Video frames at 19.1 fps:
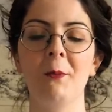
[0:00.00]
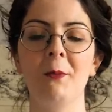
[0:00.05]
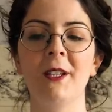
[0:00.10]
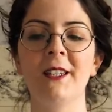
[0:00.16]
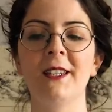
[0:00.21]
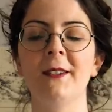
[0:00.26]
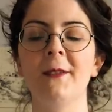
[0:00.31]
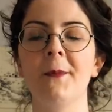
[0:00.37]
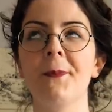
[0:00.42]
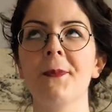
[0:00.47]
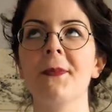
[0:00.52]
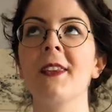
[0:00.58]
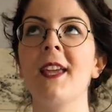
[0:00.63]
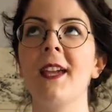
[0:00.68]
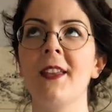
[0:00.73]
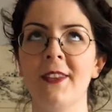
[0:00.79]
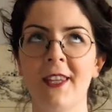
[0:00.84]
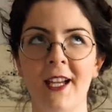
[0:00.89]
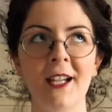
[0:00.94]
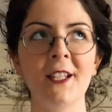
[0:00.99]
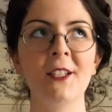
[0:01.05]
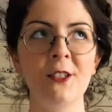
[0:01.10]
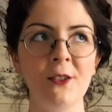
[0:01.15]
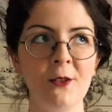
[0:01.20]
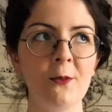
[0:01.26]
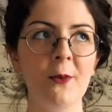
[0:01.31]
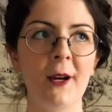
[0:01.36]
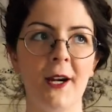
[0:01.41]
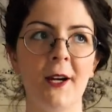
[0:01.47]
but that I
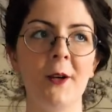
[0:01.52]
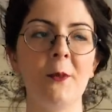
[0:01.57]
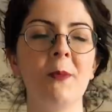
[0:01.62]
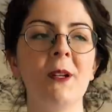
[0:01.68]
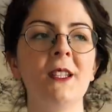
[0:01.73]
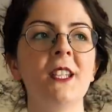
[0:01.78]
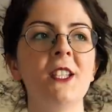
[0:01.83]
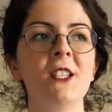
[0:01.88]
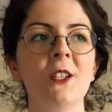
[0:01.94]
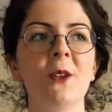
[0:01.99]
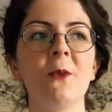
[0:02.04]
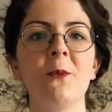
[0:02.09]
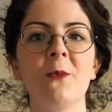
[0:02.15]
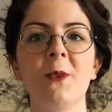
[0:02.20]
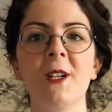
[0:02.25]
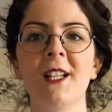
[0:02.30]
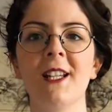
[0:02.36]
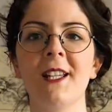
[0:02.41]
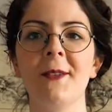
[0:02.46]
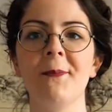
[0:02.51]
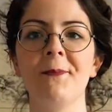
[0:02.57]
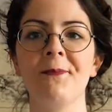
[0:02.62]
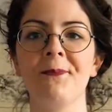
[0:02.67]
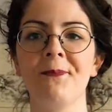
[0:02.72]
do wear, but they don't really,